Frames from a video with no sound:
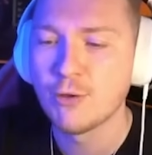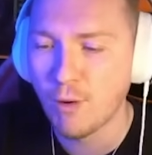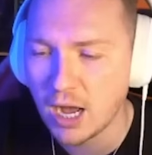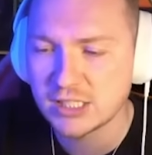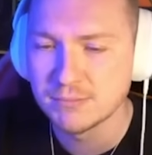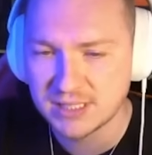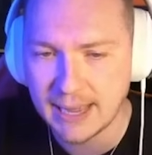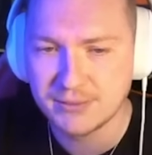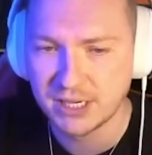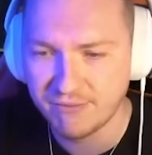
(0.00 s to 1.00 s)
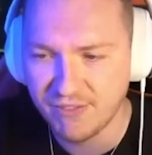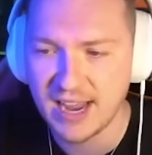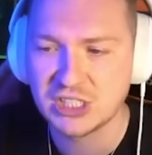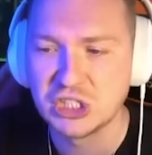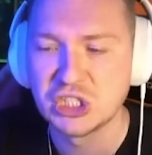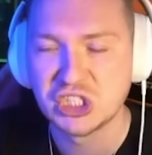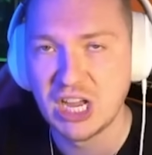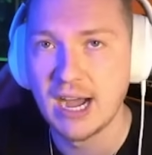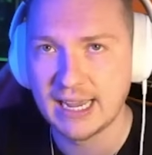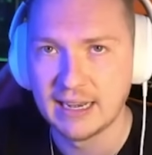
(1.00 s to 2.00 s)
There are some steps in Infection that
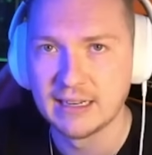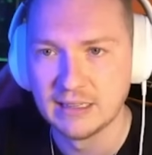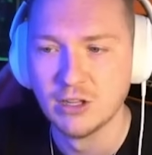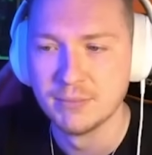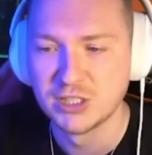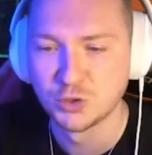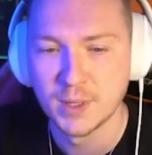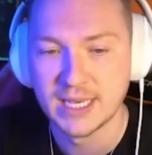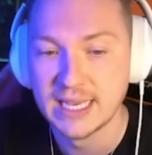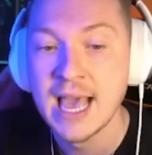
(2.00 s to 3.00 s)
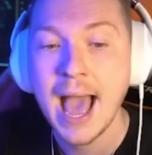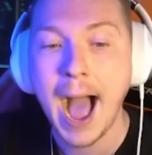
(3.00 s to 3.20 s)
start getting a little bit tricky.